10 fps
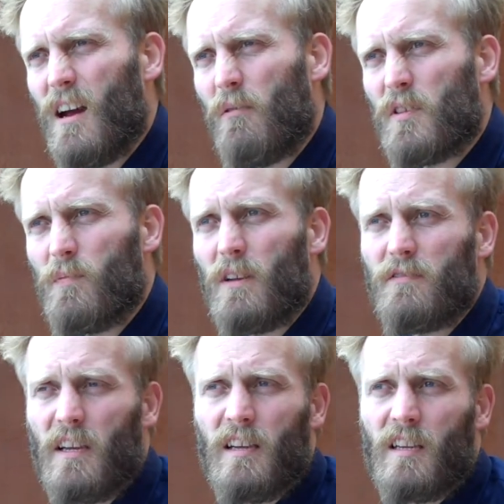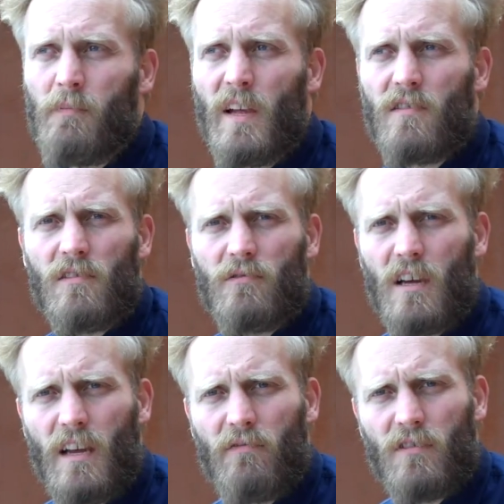I was D&AD pencil because we
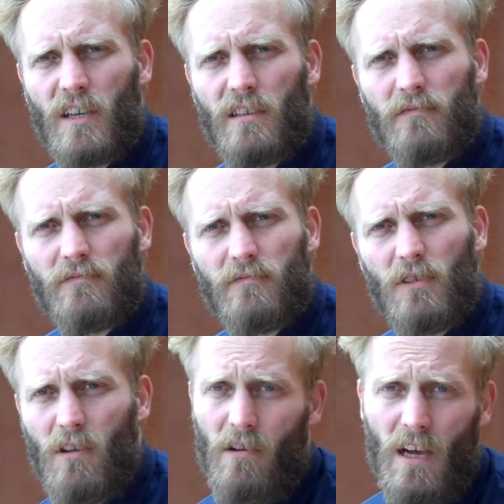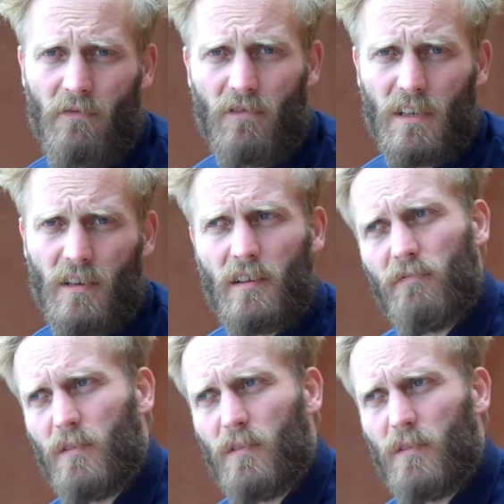don't have one yet. Although I have one from